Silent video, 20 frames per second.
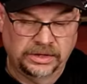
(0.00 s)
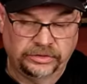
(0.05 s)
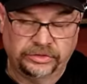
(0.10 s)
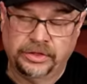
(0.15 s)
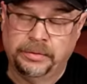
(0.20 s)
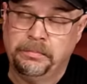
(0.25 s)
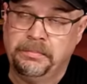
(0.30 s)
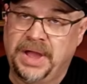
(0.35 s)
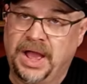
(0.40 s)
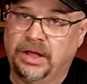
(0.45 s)

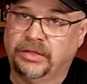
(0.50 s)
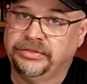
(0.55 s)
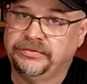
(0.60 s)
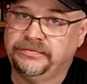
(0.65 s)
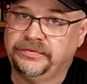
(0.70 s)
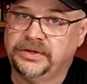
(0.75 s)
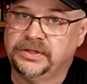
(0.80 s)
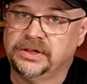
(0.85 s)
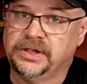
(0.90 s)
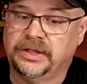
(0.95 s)
The
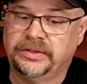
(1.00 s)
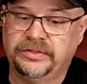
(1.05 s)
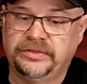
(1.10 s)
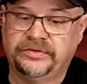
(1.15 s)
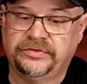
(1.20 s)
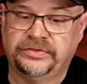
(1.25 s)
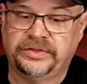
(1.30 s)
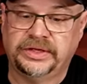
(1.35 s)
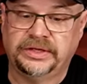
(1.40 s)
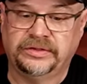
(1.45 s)
mouthfeel on
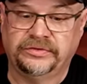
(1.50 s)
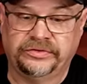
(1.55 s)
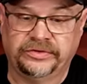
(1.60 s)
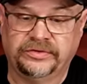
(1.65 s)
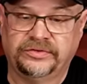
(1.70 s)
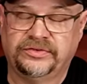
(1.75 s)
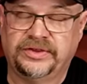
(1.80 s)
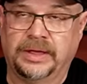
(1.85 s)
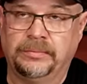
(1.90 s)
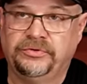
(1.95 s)
this thing is
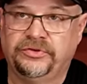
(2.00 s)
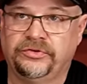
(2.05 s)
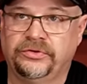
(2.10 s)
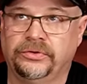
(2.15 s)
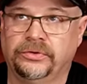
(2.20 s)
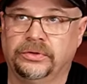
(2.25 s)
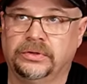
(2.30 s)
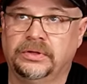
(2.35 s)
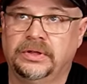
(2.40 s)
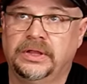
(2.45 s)

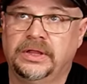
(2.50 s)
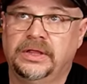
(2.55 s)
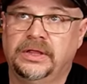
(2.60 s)
exceptional.